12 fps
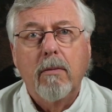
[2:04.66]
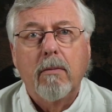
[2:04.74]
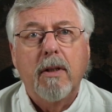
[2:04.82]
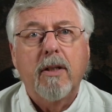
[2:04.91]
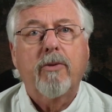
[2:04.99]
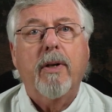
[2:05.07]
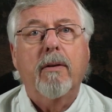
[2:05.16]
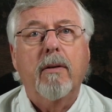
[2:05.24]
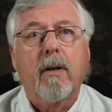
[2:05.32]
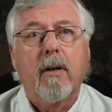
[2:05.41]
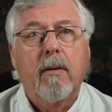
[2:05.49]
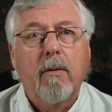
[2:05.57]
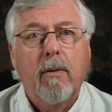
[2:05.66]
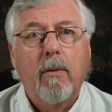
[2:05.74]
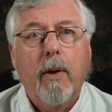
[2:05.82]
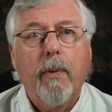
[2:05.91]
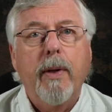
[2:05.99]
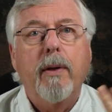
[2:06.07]
it's a trout hook.
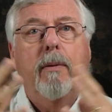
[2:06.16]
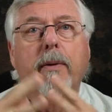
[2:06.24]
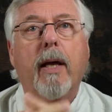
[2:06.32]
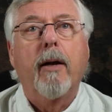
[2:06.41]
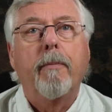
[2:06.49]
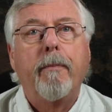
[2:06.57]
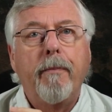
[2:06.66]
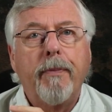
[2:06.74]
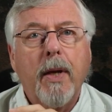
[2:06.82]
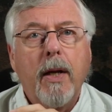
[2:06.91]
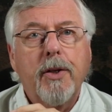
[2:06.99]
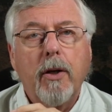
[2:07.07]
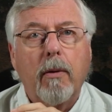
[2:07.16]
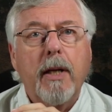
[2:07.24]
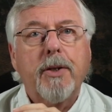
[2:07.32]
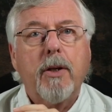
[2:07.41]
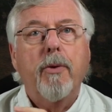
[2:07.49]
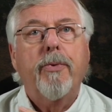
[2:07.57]
What do I do with it? So
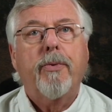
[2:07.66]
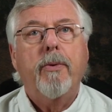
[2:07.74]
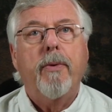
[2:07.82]
let's go through